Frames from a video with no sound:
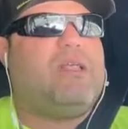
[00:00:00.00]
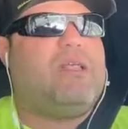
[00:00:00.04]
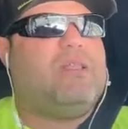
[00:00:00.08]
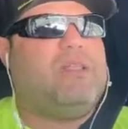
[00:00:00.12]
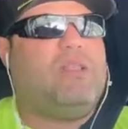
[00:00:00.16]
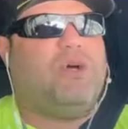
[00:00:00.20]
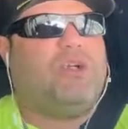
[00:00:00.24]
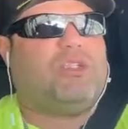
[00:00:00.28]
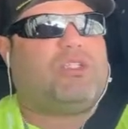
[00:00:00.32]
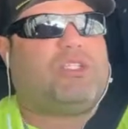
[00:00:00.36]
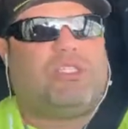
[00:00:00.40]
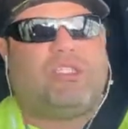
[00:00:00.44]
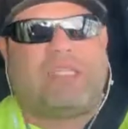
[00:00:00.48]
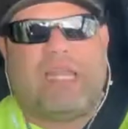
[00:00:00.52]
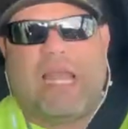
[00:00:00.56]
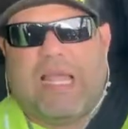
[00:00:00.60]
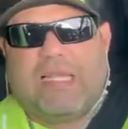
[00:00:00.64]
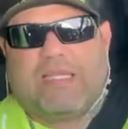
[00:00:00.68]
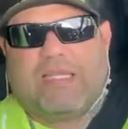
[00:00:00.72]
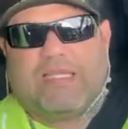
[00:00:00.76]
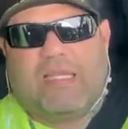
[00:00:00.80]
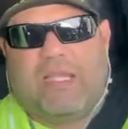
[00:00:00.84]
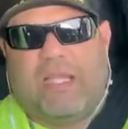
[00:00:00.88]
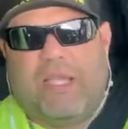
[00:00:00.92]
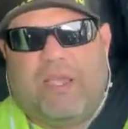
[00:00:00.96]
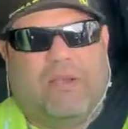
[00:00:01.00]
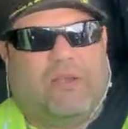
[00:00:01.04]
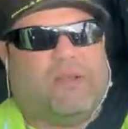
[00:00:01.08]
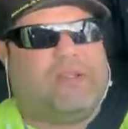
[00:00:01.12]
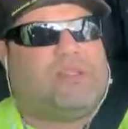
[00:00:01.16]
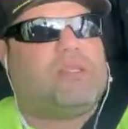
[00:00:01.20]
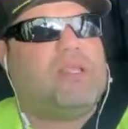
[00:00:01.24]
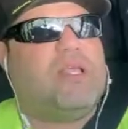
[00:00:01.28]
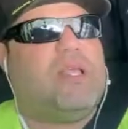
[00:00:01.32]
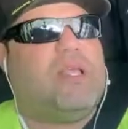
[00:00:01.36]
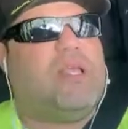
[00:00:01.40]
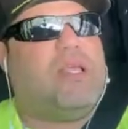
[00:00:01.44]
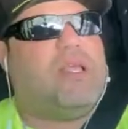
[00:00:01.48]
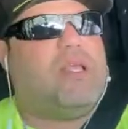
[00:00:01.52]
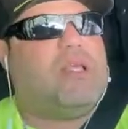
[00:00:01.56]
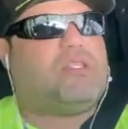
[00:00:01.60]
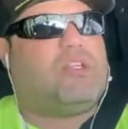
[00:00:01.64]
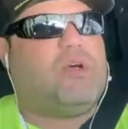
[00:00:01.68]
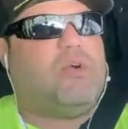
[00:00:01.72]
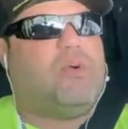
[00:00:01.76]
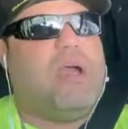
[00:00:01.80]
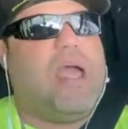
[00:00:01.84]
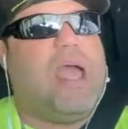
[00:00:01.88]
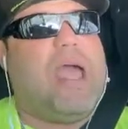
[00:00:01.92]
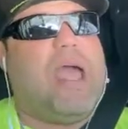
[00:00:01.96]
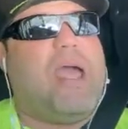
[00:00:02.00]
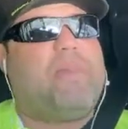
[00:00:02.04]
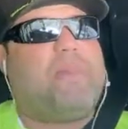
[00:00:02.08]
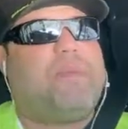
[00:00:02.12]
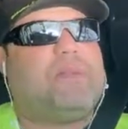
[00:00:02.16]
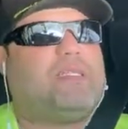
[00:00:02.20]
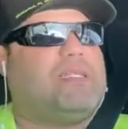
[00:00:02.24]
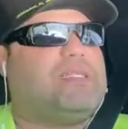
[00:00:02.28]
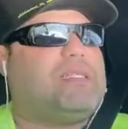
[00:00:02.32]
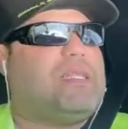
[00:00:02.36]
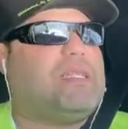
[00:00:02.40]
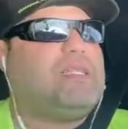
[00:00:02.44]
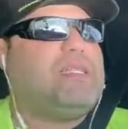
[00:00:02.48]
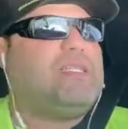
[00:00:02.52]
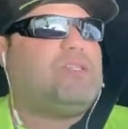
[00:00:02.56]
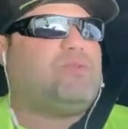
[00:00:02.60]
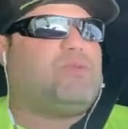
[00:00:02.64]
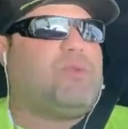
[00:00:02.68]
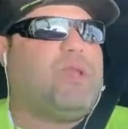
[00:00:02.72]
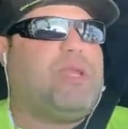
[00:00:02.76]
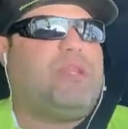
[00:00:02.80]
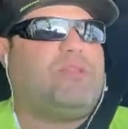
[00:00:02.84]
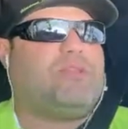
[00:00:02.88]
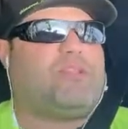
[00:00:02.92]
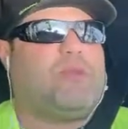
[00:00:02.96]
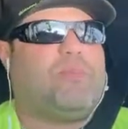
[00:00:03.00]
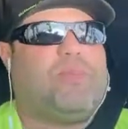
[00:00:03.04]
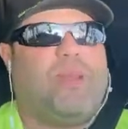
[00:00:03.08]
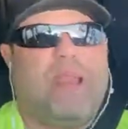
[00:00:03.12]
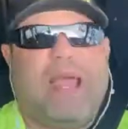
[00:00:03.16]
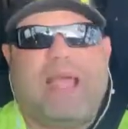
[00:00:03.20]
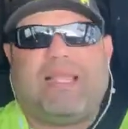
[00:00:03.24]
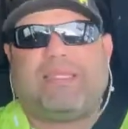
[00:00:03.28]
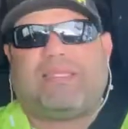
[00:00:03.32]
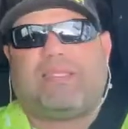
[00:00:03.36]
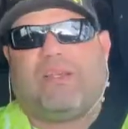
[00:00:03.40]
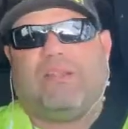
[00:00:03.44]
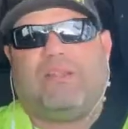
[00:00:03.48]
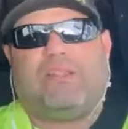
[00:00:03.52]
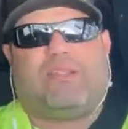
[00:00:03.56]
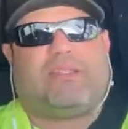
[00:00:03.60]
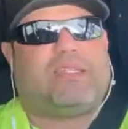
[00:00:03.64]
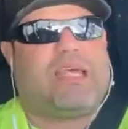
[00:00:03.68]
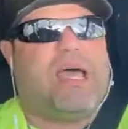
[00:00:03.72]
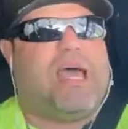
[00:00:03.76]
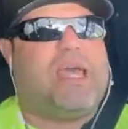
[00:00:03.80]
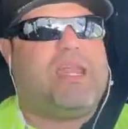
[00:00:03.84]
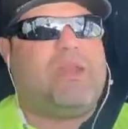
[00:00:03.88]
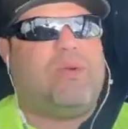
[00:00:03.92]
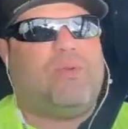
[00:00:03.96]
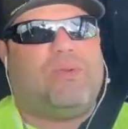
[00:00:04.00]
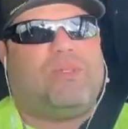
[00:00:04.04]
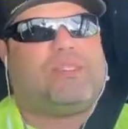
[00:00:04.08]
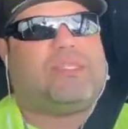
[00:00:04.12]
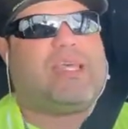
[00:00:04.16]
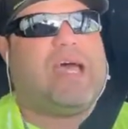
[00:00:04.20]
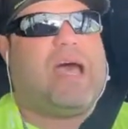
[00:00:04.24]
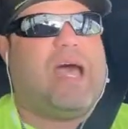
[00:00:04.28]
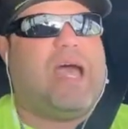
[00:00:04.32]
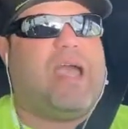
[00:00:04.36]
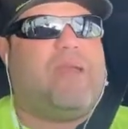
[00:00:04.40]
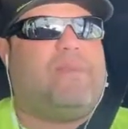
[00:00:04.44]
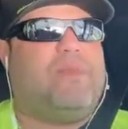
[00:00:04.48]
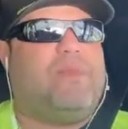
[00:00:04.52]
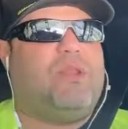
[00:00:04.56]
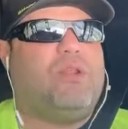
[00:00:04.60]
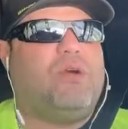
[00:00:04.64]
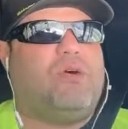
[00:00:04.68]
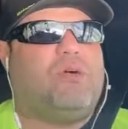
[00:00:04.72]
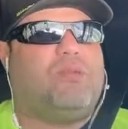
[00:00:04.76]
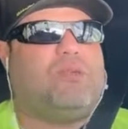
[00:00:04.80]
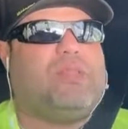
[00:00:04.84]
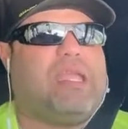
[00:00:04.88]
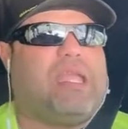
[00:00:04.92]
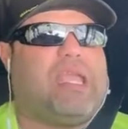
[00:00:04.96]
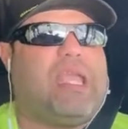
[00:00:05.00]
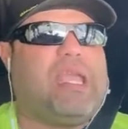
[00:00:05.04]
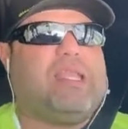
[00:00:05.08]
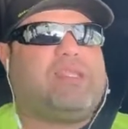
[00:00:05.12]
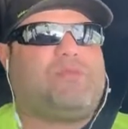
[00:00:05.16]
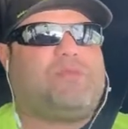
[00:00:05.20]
Those shits last years. So what happens is that these radiators are plastic on the side, and with time, you know, they get,